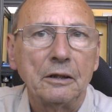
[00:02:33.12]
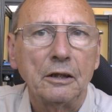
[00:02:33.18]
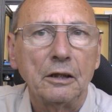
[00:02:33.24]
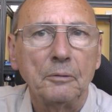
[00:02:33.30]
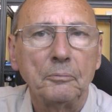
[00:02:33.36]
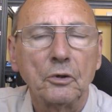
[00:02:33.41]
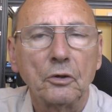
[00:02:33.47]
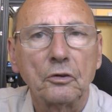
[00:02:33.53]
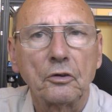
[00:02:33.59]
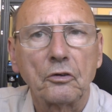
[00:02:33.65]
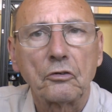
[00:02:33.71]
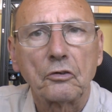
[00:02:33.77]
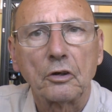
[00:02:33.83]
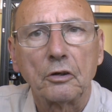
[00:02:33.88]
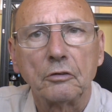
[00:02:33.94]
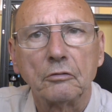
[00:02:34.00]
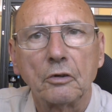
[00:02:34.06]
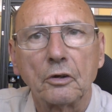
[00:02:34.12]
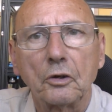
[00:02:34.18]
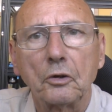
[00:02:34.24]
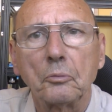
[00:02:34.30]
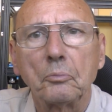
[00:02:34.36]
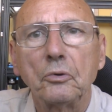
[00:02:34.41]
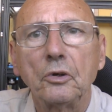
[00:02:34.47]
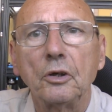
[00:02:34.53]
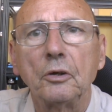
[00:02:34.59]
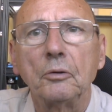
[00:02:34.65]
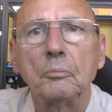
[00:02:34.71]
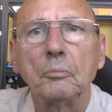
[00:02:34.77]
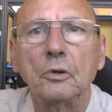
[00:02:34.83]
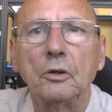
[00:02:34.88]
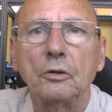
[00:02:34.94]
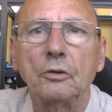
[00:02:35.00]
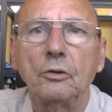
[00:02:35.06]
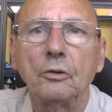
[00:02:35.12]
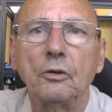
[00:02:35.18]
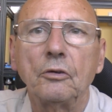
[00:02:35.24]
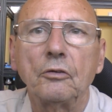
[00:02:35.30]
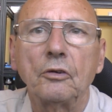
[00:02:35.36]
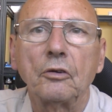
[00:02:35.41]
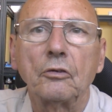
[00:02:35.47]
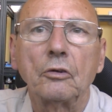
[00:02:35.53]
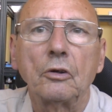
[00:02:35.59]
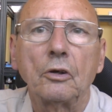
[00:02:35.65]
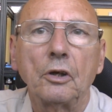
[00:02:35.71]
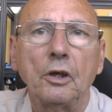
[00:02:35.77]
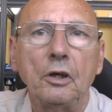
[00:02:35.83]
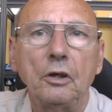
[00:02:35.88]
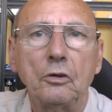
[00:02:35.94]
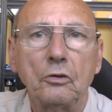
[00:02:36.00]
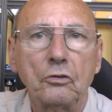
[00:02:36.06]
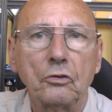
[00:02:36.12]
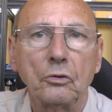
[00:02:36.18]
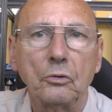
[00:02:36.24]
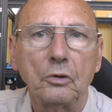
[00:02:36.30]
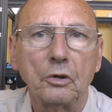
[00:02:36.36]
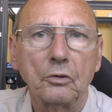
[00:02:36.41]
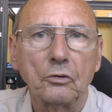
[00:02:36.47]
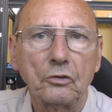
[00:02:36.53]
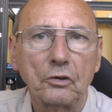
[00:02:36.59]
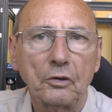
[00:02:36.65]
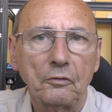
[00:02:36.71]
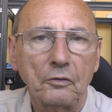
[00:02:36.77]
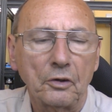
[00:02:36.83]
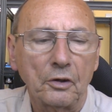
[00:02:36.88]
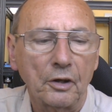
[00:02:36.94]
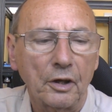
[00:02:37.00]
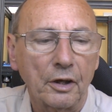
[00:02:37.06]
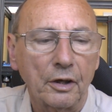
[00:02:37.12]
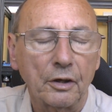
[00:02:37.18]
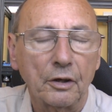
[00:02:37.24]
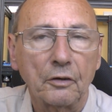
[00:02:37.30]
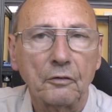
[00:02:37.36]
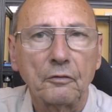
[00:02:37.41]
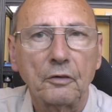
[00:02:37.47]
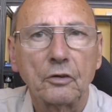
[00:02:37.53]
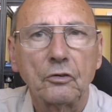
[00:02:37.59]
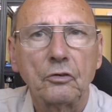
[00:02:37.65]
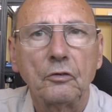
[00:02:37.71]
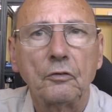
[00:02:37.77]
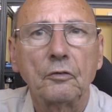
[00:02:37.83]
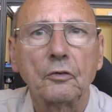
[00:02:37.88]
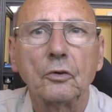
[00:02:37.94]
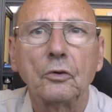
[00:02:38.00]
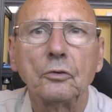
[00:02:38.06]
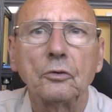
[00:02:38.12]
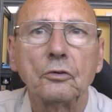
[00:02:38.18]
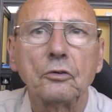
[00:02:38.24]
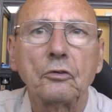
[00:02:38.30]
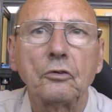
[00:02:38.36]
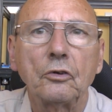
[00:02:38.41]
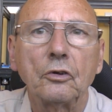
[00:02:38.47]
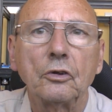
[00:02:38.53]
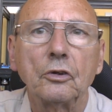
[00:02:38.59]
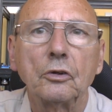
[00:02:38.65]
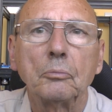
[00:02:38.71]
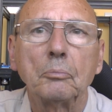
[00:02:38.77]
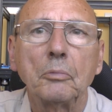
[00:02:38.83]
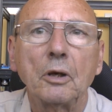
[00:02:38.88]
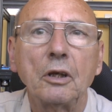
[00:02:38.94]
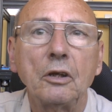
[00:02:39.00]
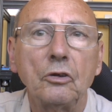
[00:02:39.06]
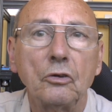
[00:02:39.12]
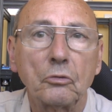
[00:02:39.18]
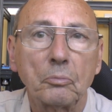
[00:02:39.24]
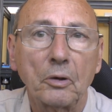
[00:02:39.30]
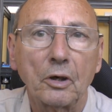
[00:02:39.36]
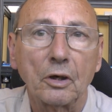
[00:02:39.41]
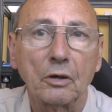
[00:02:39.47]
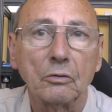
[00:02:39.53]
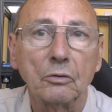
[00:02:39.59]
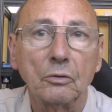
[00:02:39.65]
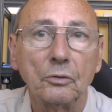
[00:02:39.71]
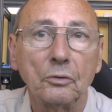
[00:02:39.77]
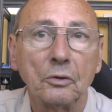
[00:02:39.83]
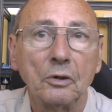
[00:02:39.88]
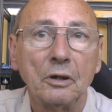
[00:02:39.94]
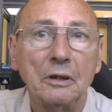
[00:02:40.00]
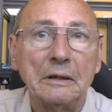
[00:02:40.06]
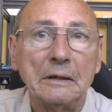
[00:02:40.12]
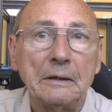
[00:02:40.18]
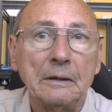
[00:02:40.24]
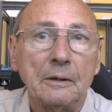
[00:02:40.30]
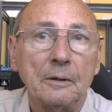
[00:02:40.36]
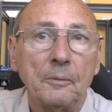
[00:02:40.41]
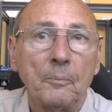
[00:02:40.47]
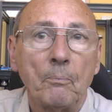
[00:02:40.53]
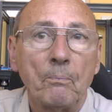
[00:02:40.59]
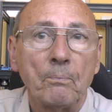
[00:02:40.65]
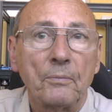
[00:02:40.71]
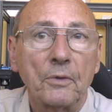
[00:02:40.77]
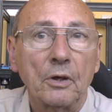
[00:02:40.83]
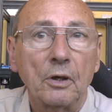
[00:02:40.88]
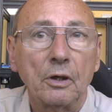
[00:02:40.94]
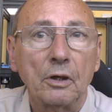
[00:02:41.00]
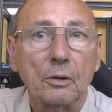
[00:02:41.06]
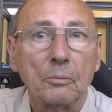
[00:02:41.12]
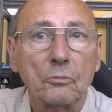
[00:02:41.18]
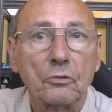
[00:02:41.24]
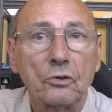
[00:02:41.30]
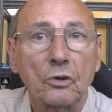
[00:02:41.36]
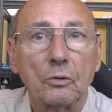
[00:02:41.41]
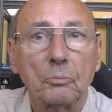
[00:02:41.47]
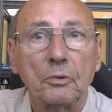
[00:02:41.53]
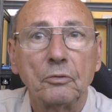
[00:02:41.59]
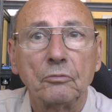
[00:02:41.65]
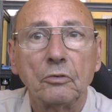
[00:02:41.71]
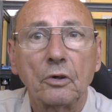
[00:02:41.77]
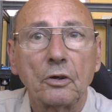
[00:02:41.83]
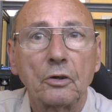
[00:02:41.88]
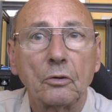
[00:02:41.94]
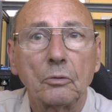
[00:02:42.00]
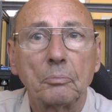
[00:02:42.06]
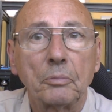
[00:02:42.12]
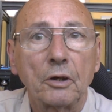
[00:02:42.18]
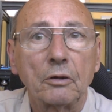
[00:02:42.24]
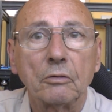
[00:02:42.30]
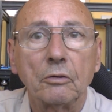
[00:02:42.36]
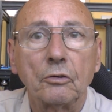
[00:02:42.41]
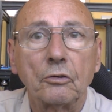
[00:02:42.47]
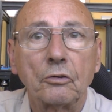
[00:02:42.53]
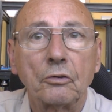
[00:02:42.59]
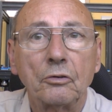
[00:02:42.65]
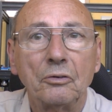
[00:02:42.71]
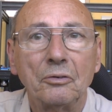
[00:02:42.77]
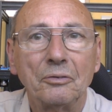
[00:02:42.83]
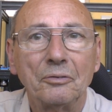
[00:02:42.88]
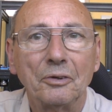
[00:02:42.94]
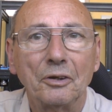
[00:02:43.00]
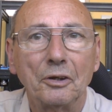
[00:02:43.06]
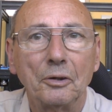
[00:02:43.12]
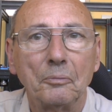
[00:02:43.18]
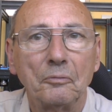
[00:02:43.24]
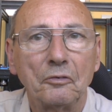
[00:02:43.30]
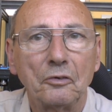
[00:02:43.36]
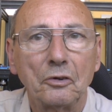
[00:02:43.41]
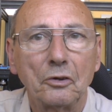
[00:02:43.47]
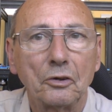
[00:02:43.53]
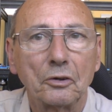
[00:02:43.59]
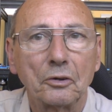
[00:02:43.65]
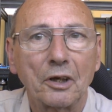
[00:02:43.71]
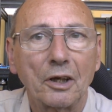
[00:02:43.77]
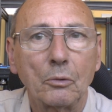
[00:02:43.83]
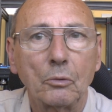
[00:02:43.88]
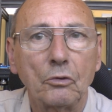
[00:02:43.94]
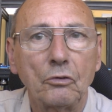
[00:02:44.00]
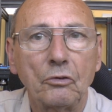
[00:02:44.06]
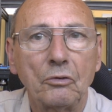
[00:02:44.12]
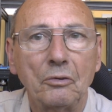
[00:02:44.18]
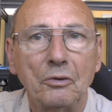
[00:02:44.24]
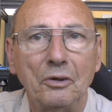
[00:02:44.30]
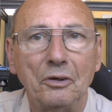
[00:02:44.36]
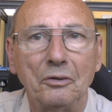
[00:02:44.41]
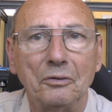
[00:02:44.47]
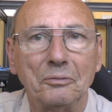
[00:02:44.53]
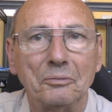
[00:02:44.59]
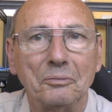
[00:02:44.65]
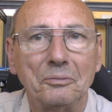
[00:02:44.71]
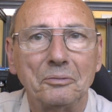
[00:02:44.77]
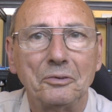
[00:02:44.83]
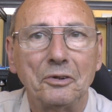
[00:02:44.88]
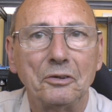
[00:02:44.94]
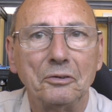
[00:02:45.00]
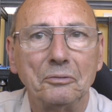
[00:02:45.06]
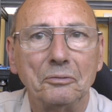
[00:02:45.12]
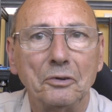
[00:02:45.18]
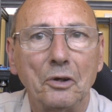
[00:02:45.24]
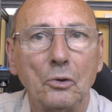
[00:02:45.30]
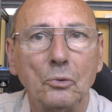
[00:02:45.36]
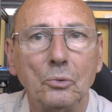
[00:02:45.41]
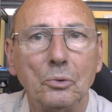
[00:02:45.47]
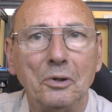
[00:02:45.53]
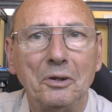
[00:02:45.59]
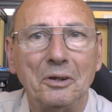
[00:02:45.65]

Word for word: um, not necessarily running a print, but doing things like heater tuning and stuff like that. And I've actually forgotten to turn the mains power on. Um, so I've been running on batteries um, for like hours and didn't know,